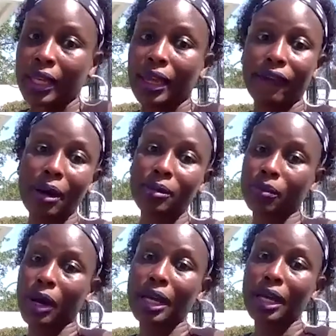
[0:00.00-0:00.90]
if I was
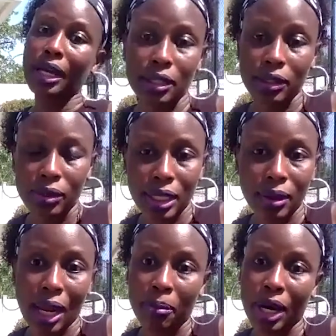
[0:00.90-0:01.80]
watching the news
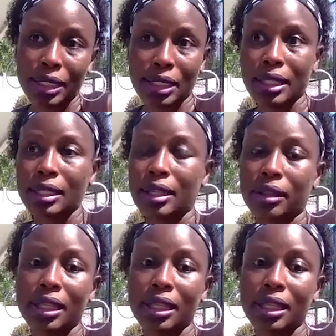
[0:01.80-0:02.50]
that I'm watching this year.